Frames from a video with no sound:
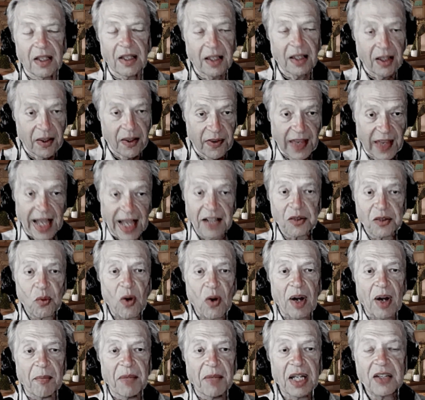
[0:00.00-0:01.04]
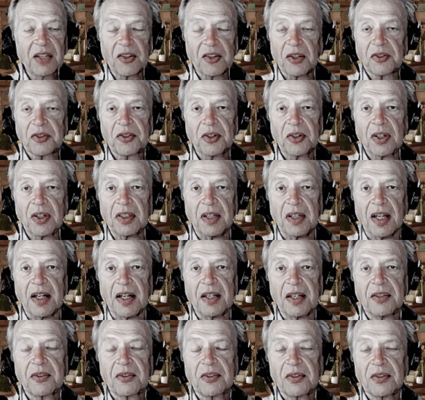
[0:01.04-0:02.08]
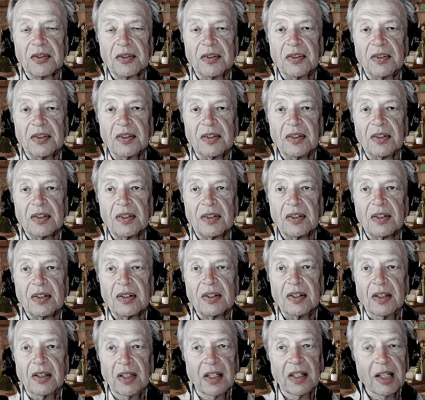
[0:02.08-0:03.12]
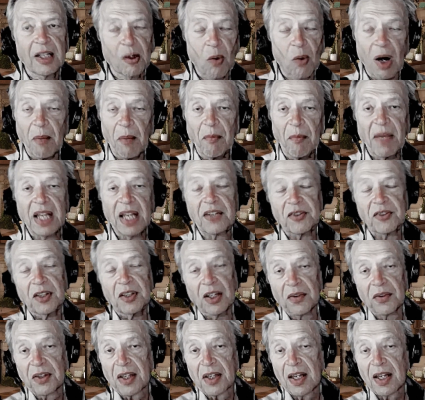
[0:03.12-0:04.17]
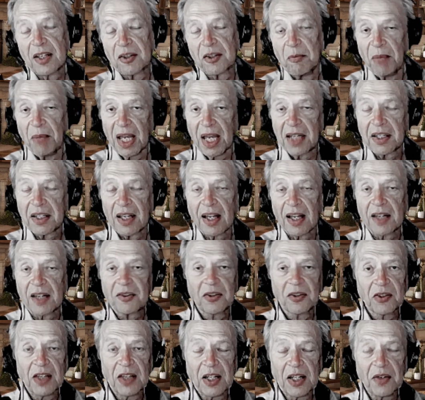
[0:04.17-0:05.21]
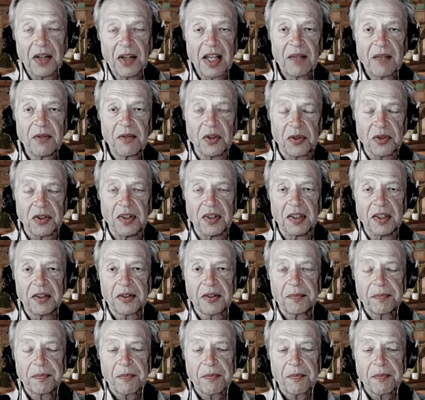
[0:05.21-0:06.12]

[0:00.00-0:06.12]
That's what makes us the good guys. And what makes the other guys the bad guys is they don't have those things.